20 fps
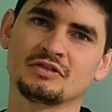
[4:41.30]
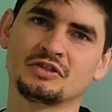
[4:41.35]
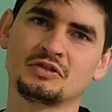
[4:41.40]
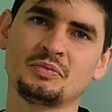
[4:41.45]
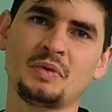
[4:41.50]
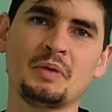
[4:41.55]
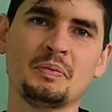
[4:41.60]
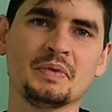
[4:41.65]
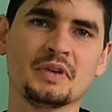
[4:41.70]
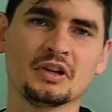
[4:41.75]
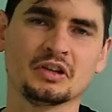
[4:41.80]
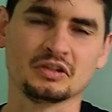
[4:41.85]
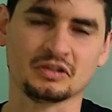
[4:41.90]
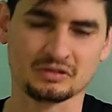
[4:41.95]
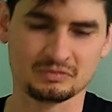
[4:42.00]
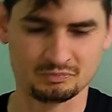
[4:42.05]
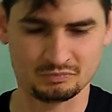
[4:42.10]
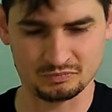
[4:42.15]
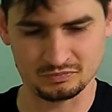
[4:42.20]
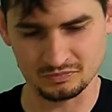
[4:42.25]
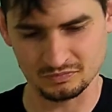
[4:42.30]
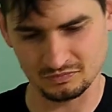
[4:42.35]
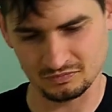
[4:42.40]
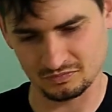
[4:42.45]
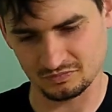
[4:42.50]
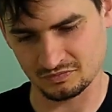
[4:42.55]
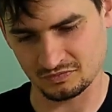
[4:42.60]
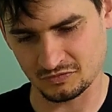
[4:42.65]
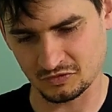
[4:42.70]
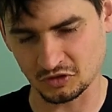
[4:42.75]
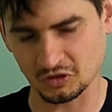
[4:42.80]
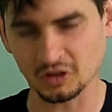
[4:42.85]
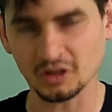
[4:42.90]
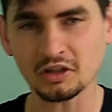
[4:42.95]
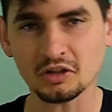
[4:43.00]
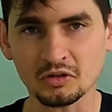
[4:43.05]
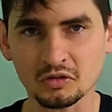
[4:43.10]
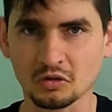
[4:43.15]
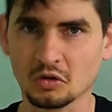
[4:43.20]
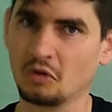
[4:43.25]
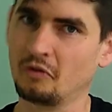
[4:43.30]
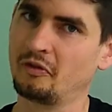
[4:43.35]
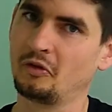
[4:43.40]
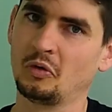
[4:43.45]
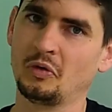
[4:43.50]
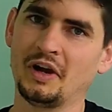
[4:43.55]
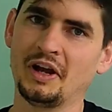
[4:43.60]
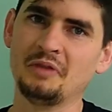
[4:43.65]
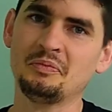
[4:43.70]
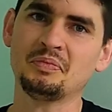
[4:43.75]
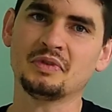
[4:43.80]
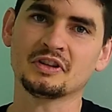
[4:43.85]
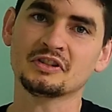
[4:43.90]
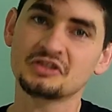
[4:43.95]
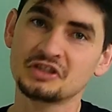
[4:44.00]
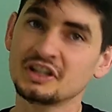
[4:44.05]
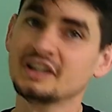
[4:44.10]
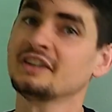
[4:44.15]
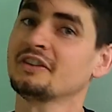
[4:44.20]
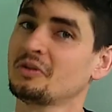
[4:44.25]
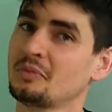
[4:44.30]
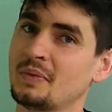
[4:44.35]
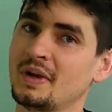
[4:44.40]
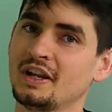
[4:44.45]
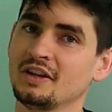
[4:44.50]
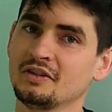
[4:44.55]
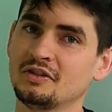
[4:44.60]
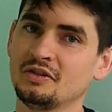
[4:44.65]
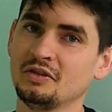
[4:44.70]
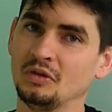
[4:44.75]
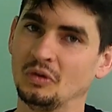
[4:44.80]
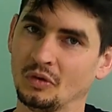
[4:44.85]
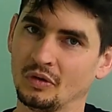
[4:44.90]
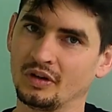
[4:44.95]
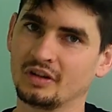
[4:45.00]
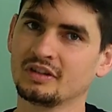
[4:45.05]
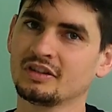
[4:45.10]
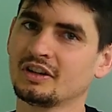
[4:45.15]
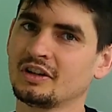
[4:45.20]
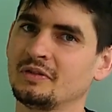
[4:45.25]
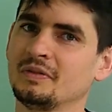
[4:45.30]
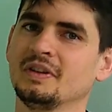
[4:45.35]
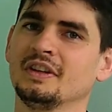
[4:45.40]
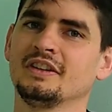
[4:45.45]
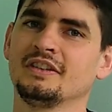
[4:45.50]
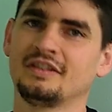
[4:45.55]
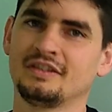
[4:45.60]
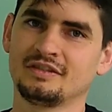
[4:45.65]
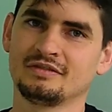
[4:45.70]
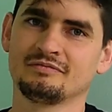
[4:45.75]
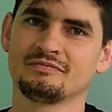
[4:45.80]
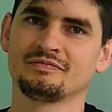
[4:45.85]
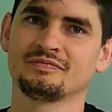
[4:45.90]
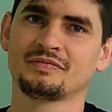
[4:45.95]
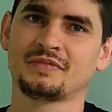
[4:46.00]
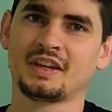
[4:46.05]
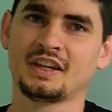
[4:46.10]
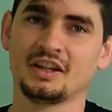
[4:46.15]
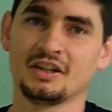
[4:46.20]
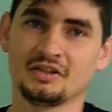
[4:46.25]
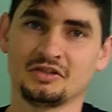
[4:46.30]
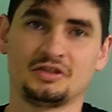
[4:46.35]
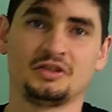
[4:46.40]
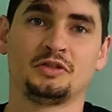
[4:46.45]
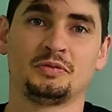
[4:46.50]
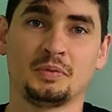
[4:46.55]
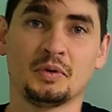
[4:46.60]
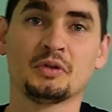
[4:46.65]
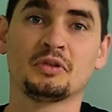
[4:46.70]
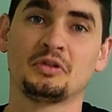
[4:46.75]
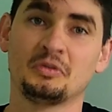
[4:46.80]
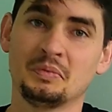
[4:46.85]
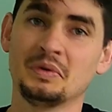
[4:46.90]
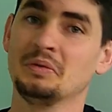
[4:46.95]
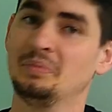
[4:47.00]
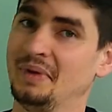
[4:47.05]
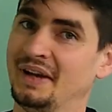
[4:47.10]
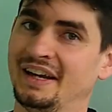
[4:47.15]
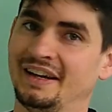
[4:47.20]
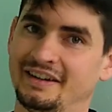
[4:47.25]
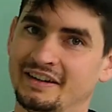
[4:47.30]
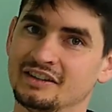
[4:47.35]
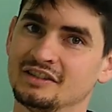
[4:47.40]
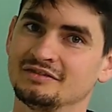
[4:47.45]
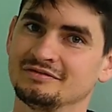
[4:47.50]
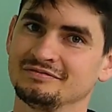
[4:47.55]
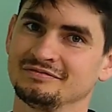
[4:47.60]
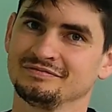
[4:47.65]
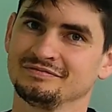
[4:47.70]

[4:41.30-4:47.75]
she might be a little overweight, but she is a Maine Coon. I mean, it's she's supposed to be big.